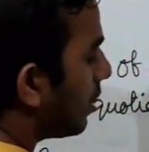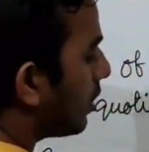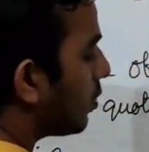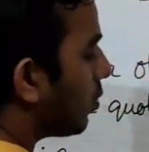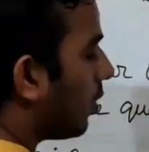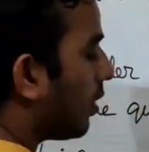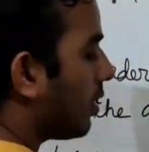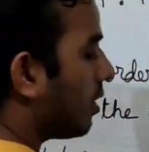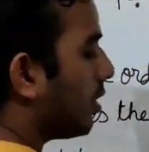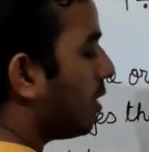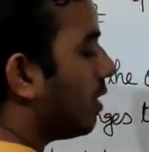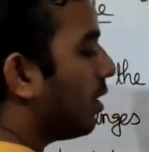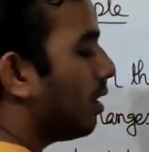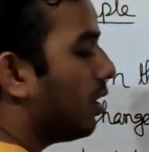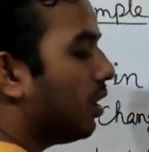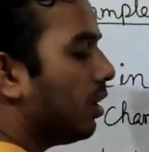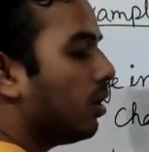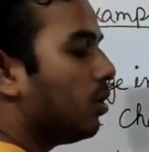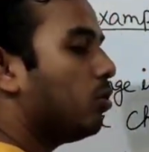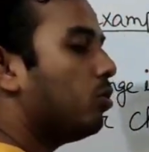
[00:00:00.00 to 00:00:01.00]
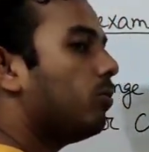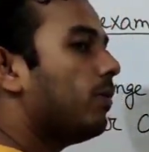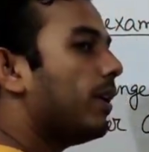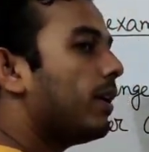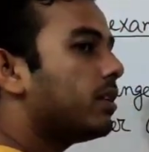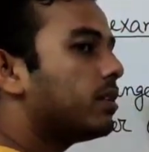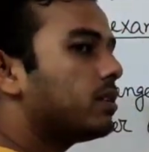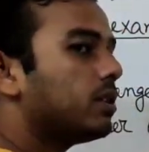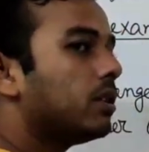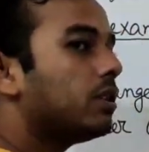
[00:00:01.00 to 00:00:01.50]
3 is what? 2
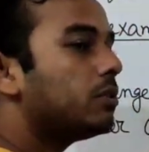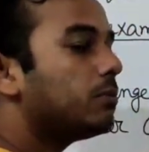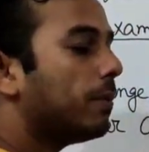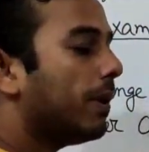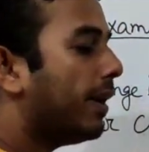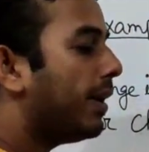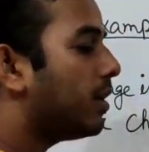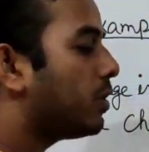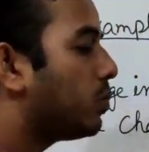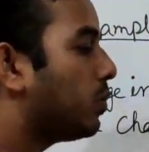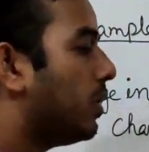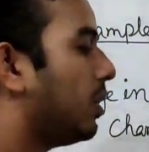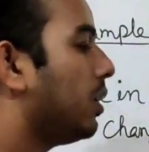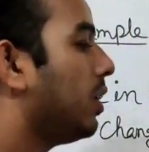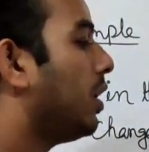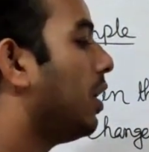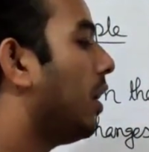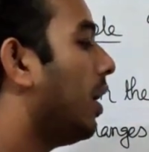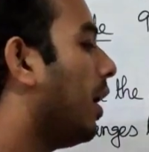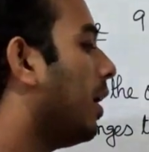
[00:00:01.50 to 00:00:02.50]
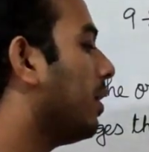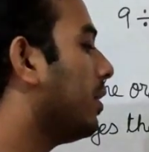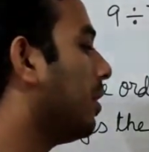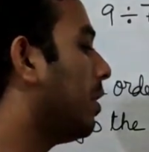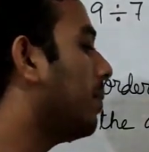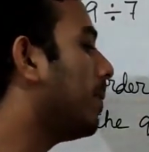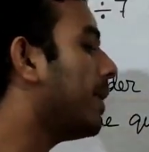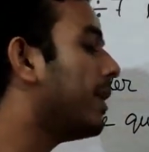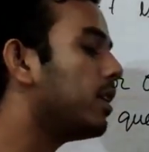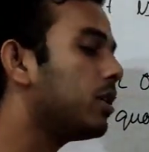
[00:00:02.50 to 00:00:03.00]
minus 3 is minus 1, and
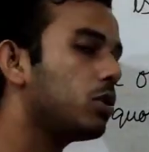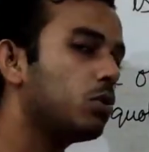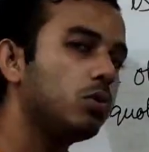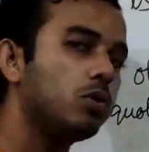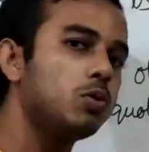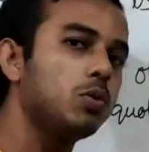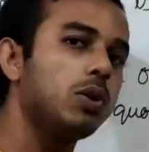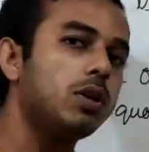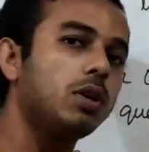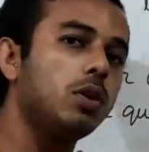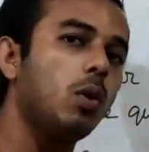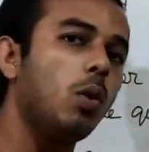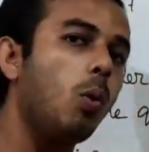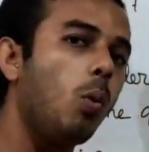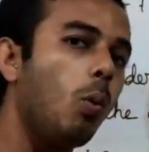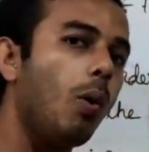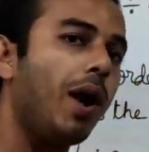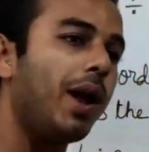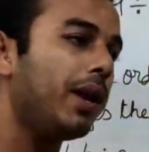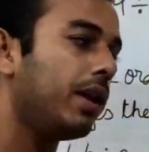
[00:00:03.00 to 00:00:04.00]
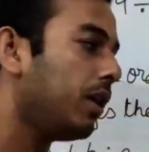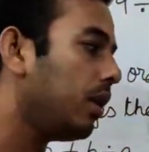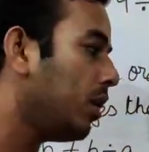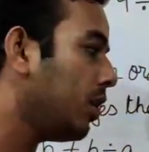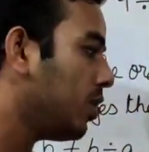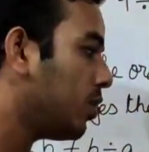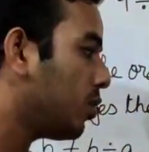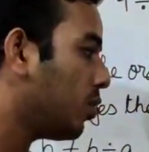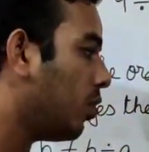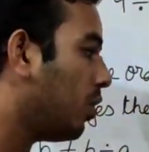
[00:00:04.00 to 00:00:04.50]
3 minus 2 is what? 1.
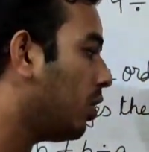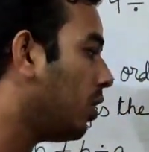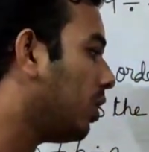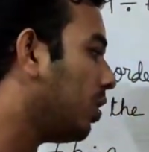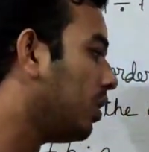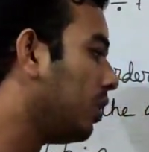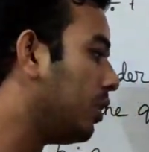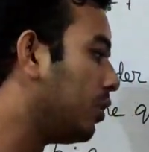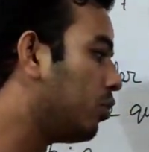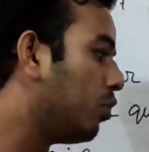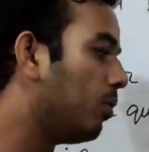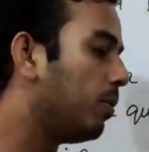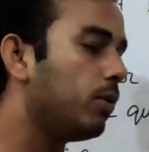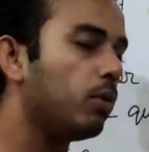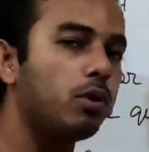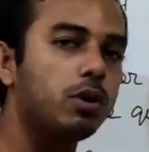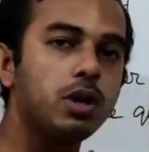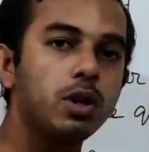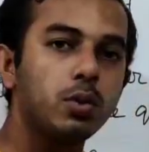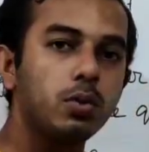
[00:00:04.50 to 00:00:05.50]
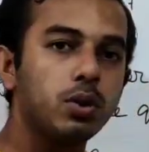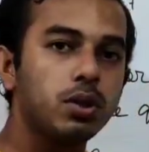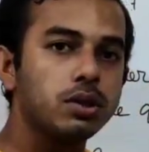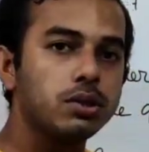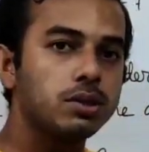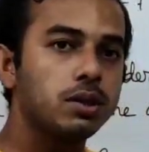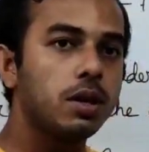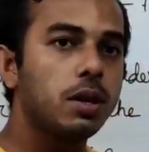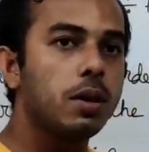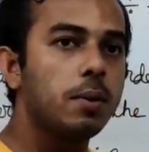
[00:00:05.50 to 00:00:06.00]
So this will be not
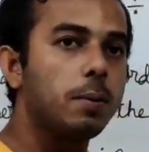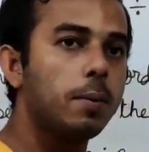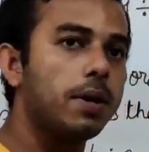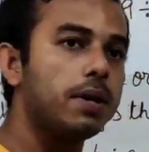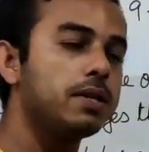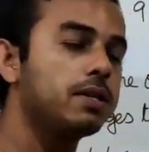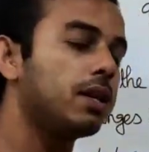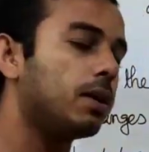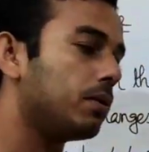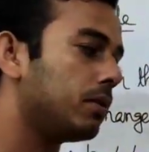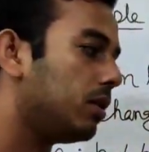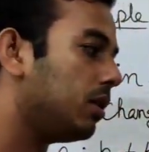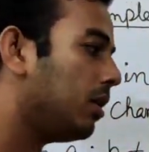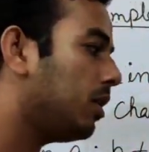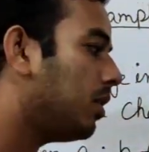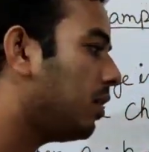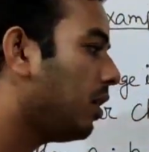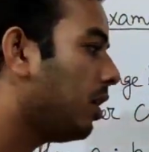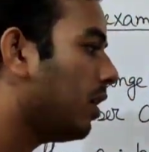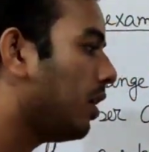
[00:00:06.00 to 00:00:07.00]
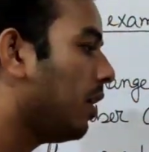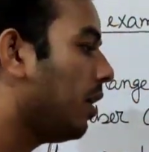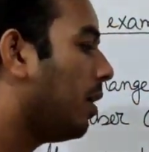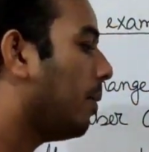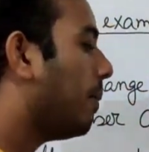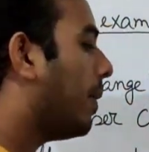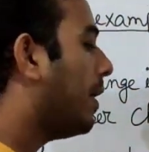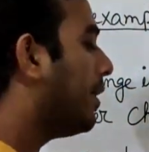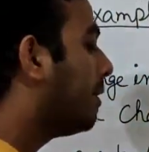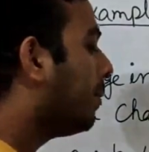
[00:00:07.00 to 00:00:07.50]
equals. But in
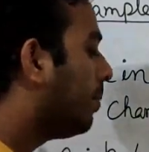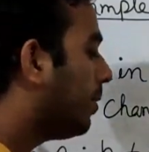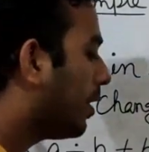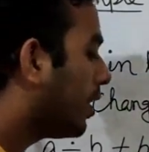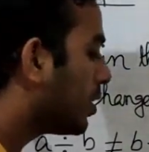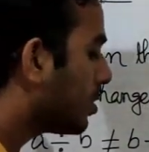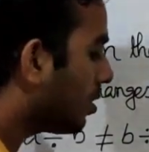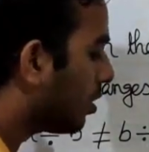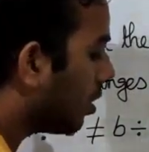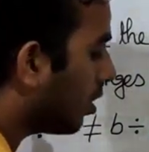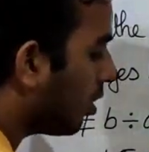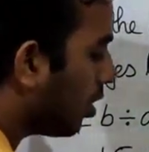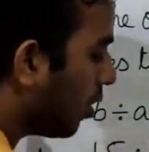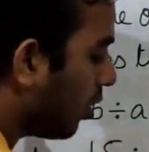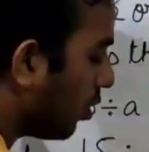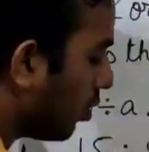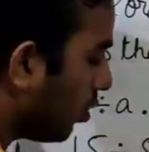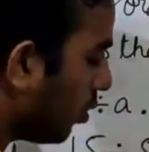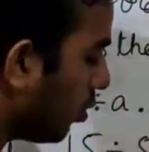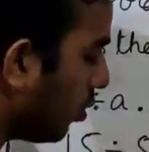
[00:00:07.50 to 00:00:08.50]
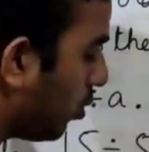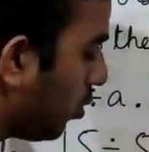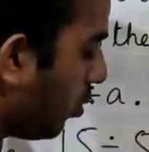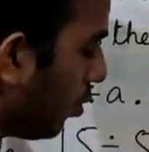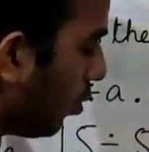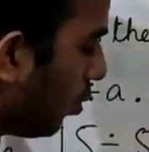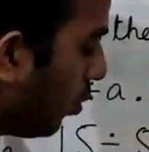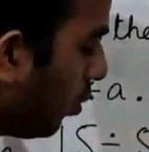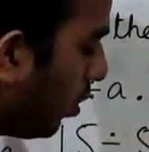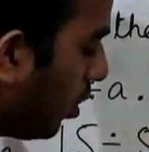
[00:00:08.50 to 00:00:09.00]
multiplication,
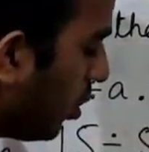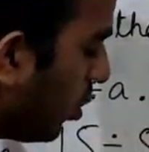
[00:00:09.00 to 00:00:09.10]
2